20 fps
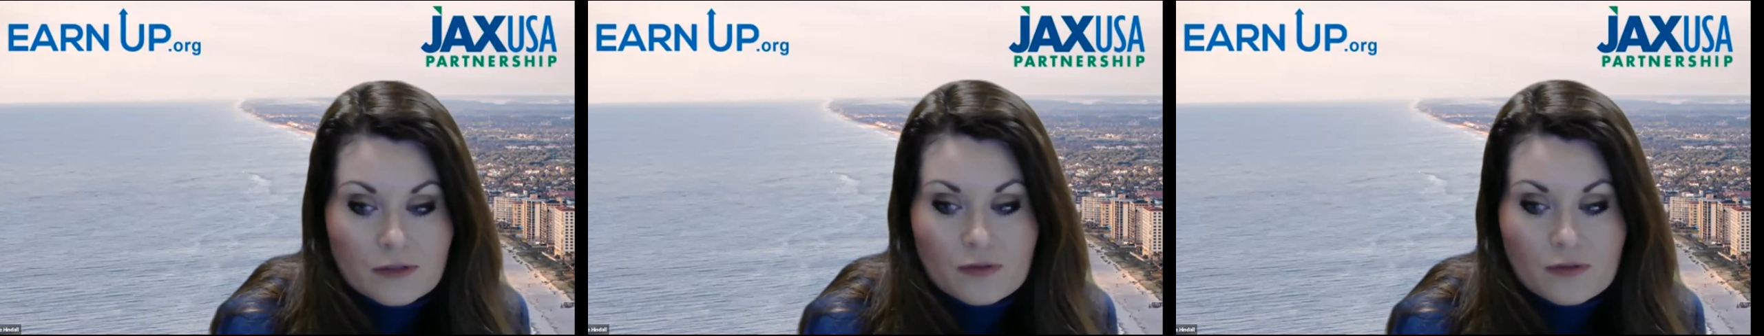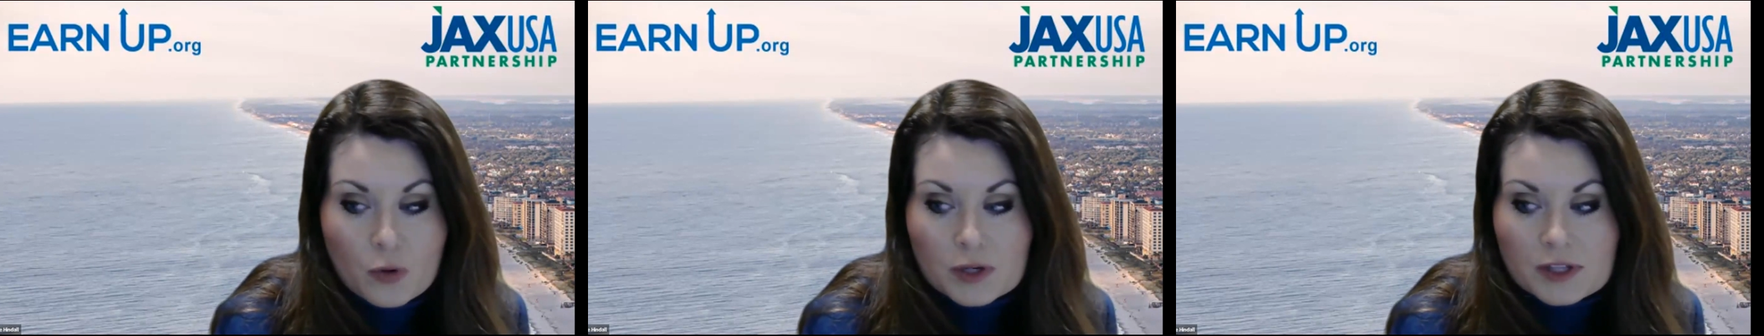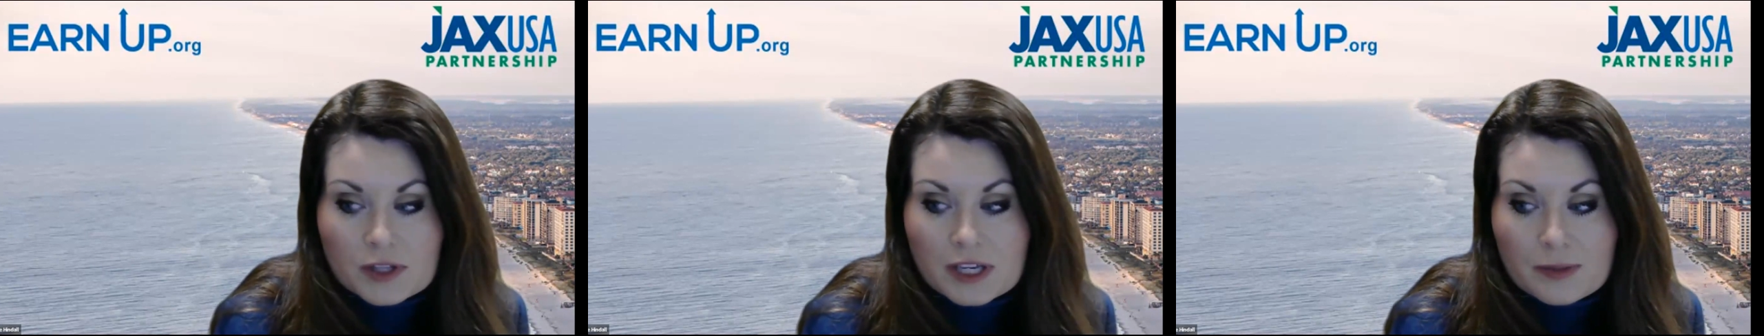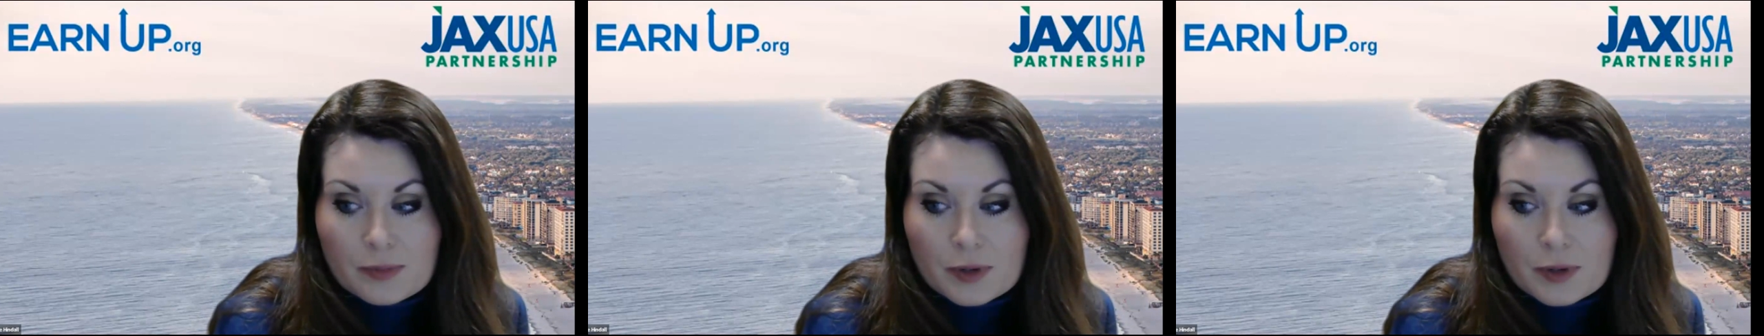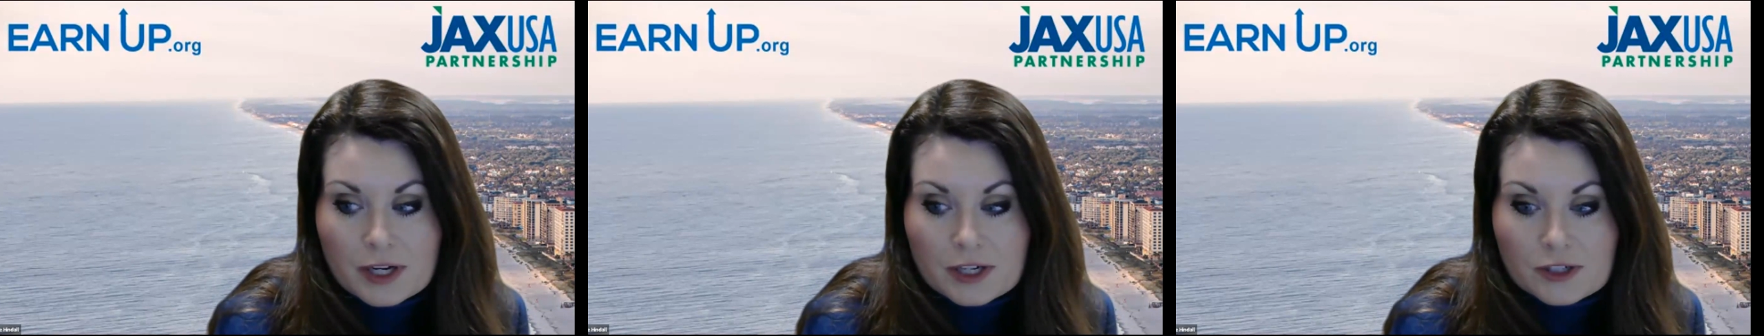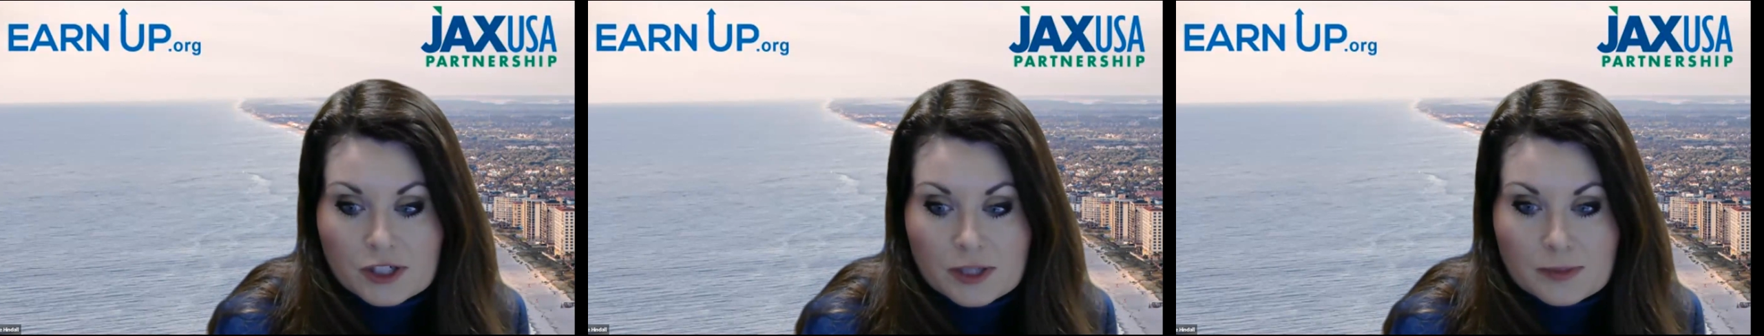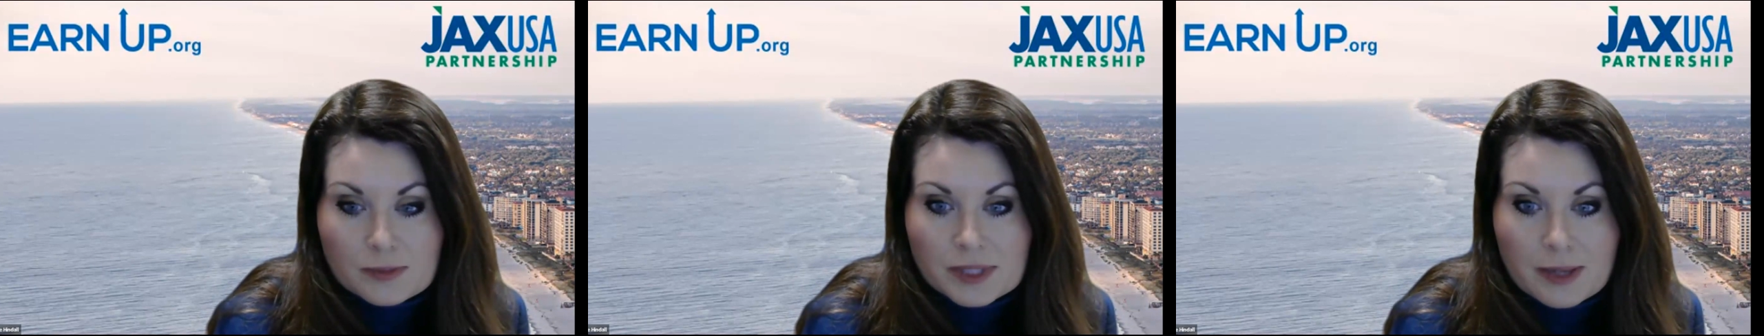for the
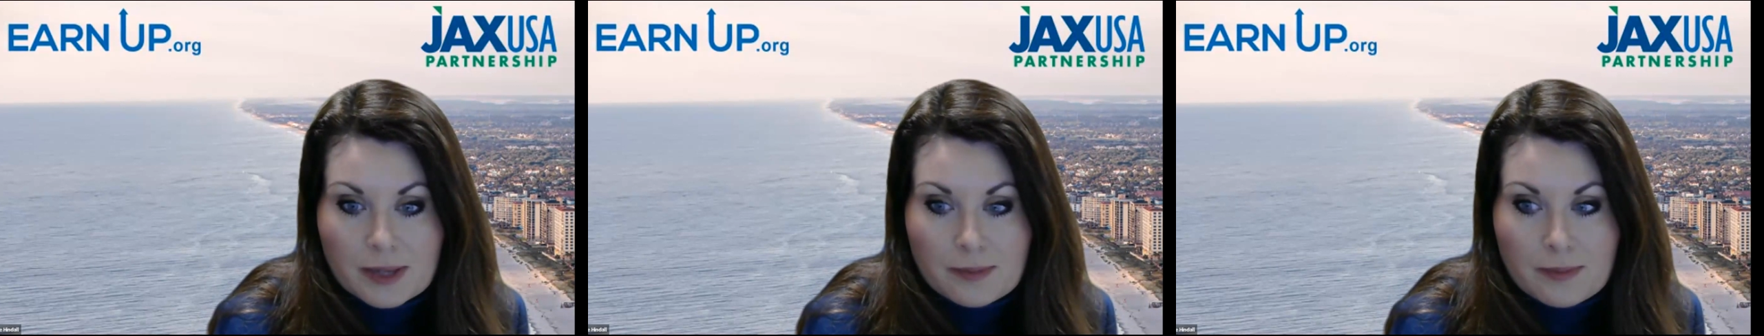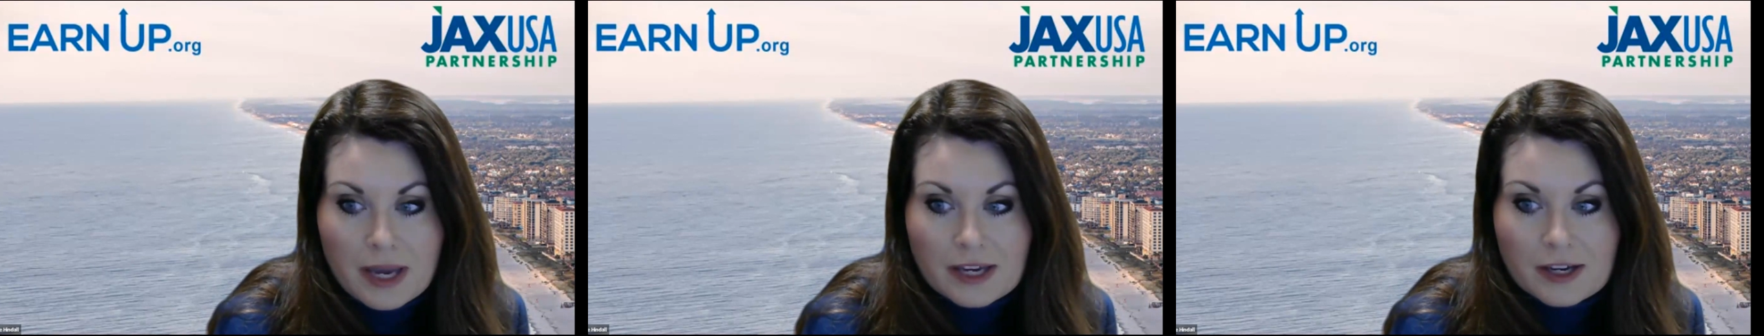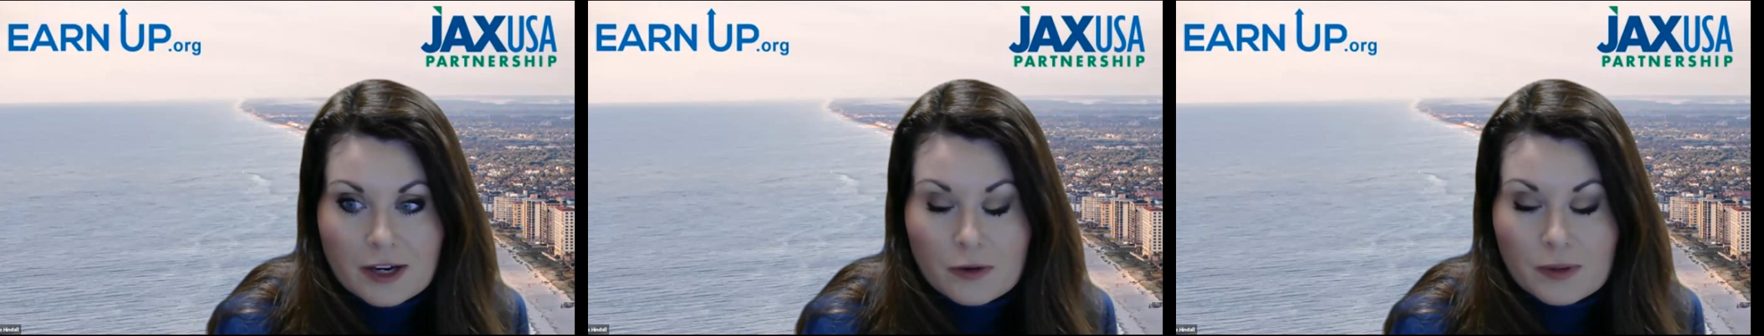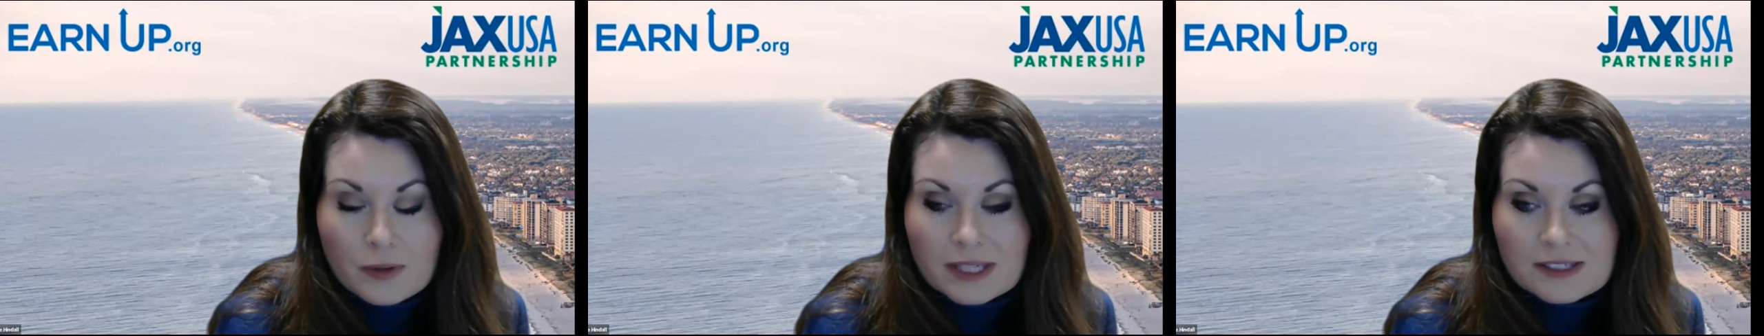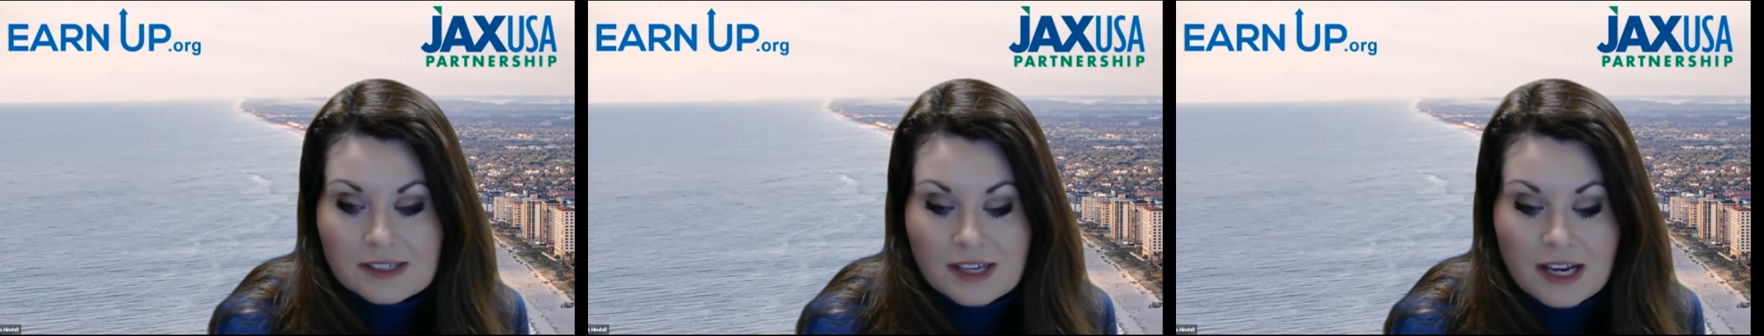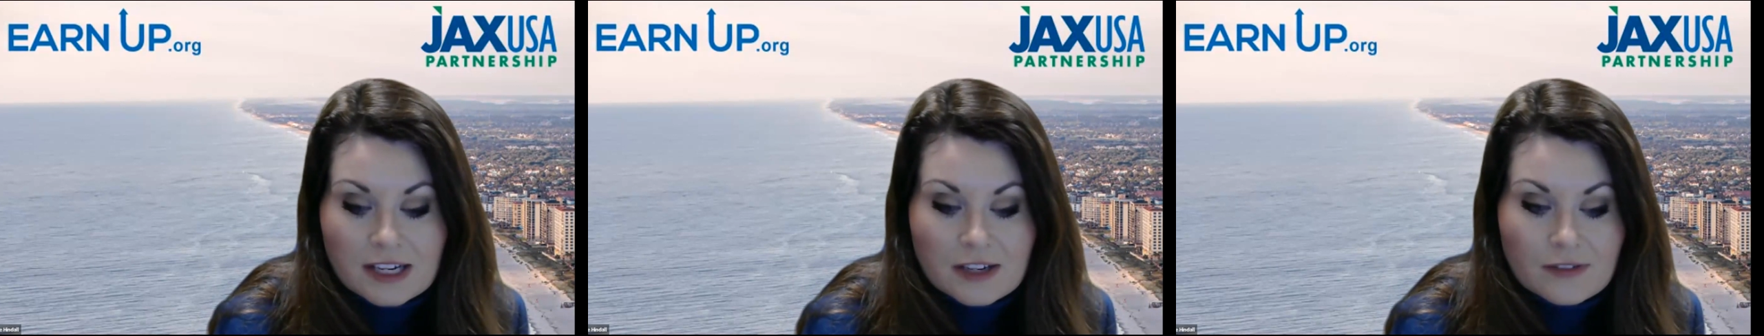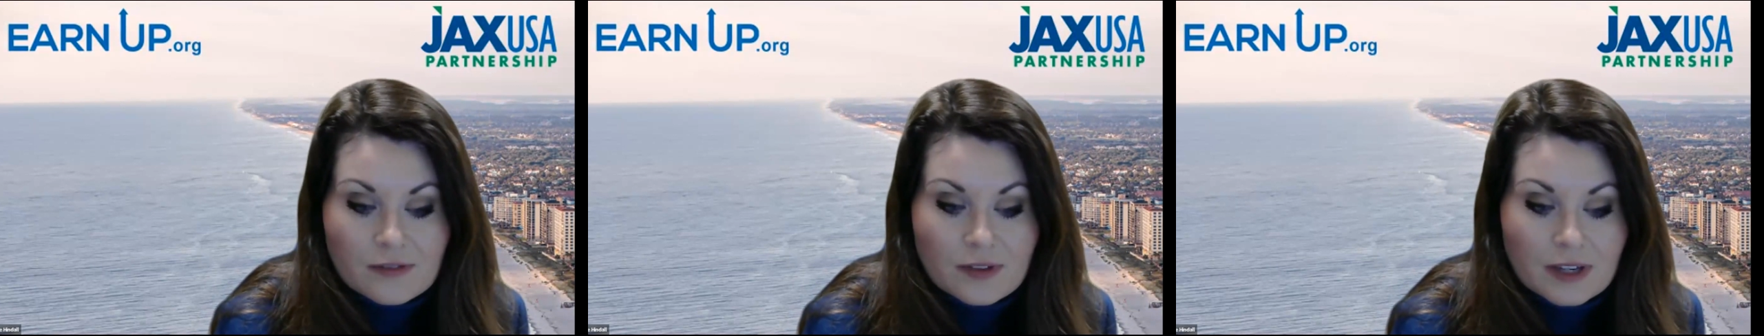apprenticeships at Mayo, it's
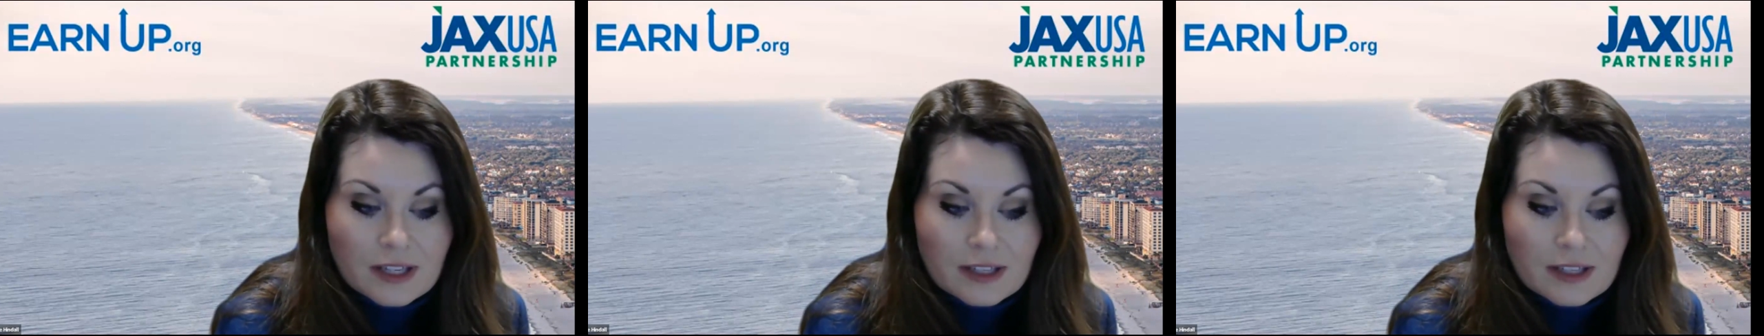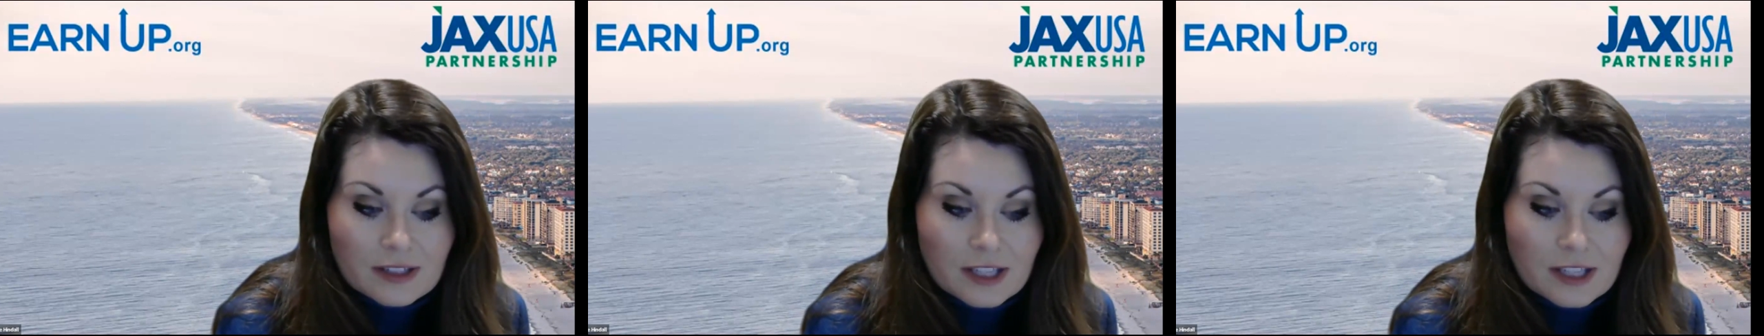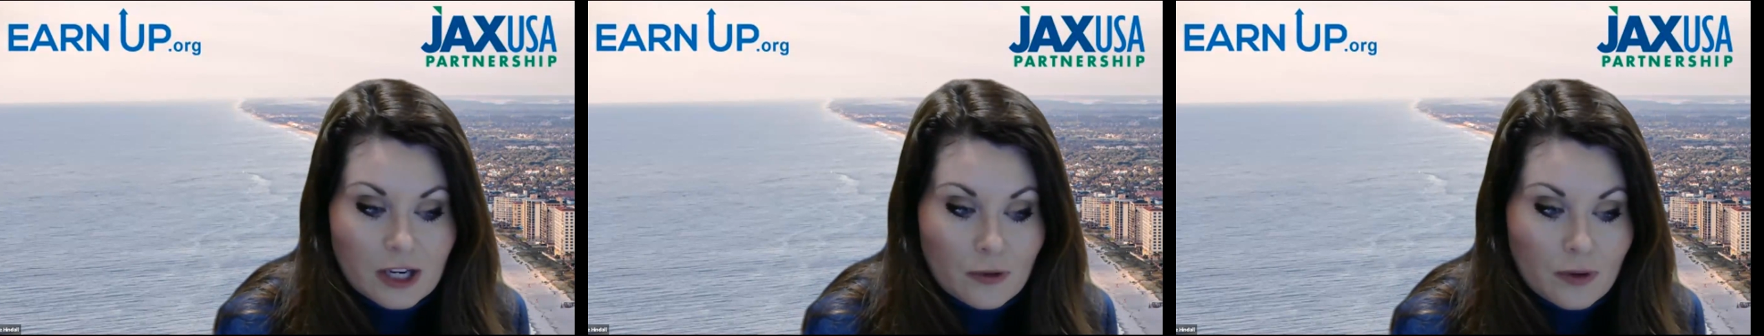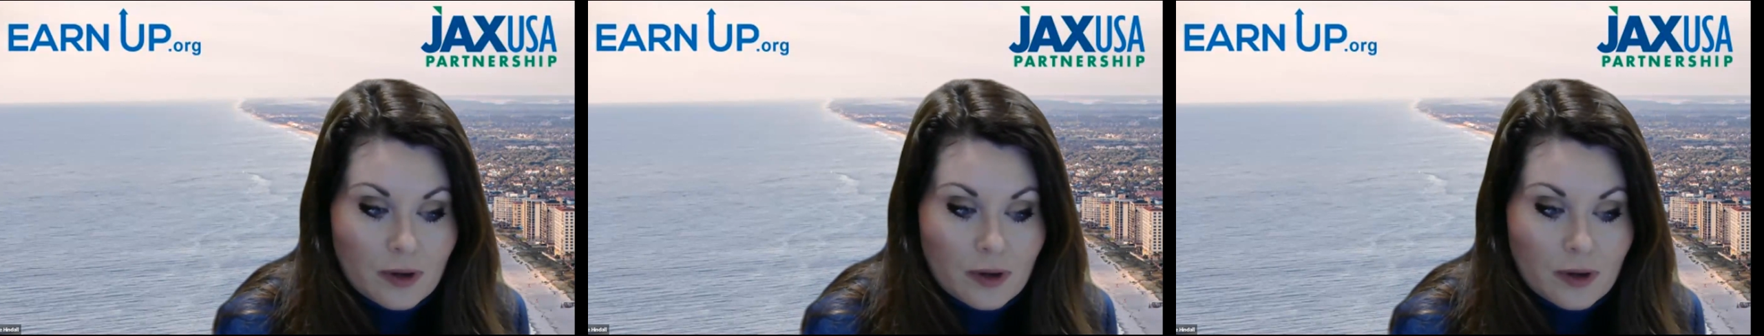kind of a,